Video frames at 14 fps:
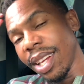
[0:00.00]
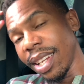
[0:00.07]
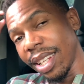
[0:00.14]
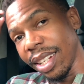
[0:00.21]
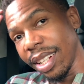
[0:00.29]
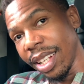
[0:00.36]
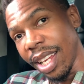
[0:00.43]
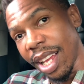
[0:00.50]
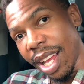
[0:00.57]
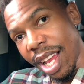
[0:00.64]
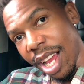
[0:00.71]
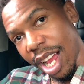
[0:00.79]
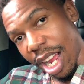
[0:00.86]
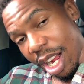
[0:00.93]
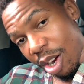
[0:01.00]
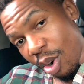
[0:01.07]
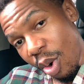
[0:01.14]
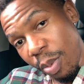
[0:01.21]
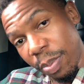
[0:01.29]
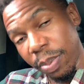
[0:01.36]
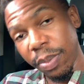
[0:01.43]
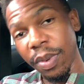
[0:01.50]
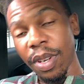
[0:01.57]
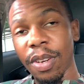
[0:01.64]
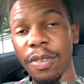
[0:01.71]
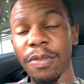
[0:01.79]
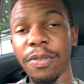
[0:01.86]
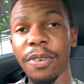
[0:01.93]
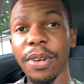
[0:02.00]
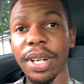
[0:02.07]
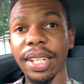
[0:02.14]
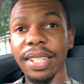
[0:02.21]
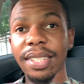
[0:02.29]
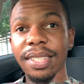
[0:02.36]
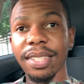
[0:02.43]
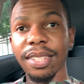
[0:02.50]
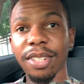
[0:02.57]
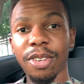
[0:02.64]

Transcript: and i hope Forex